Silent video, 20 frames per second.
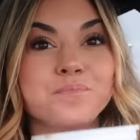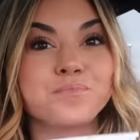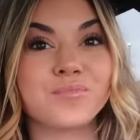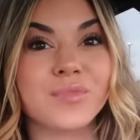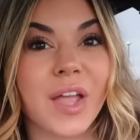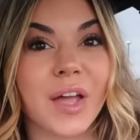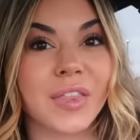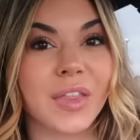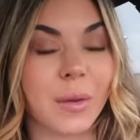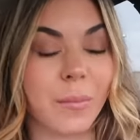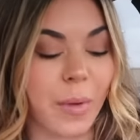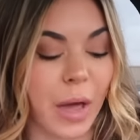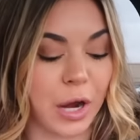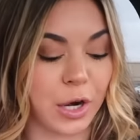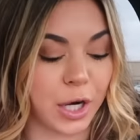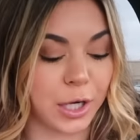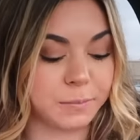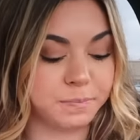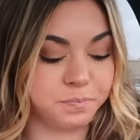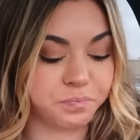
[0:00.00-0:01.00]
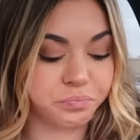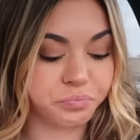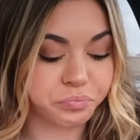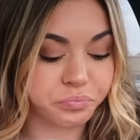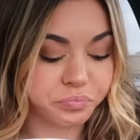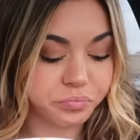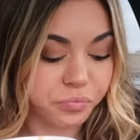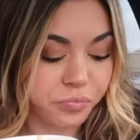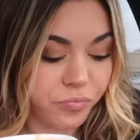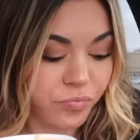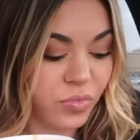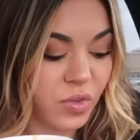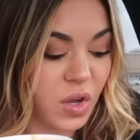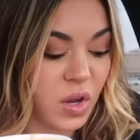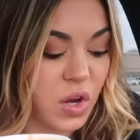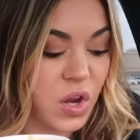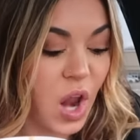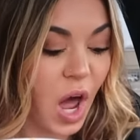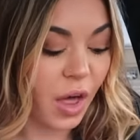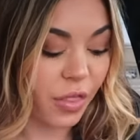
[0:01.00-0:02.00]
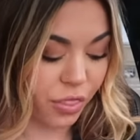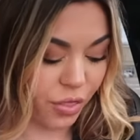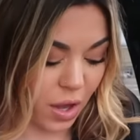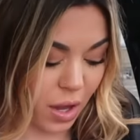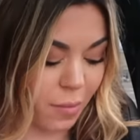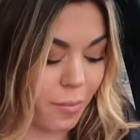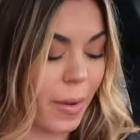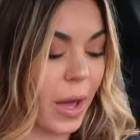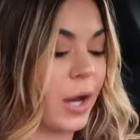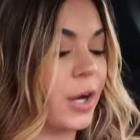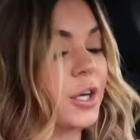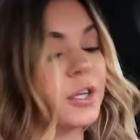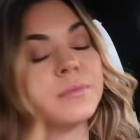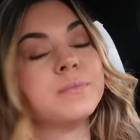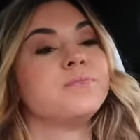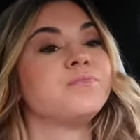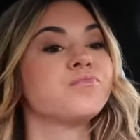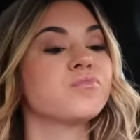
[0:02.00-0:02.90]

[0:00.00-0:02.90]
Nothing better. Nothing better.